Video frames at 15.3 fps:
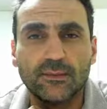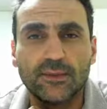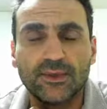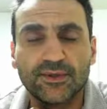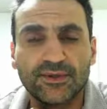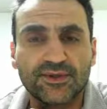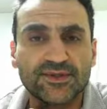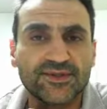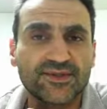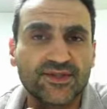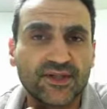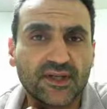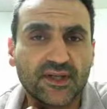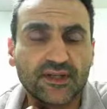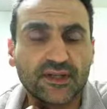Building
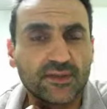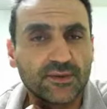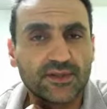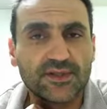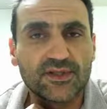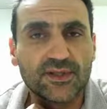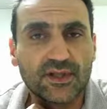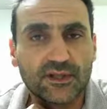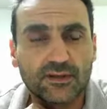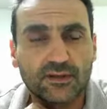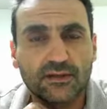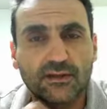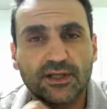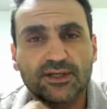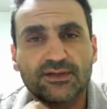Society, which is another
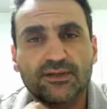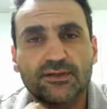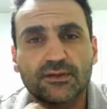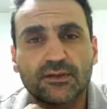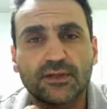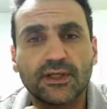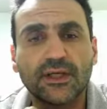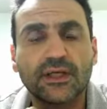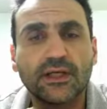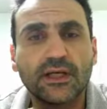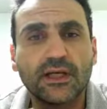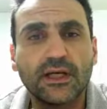great story,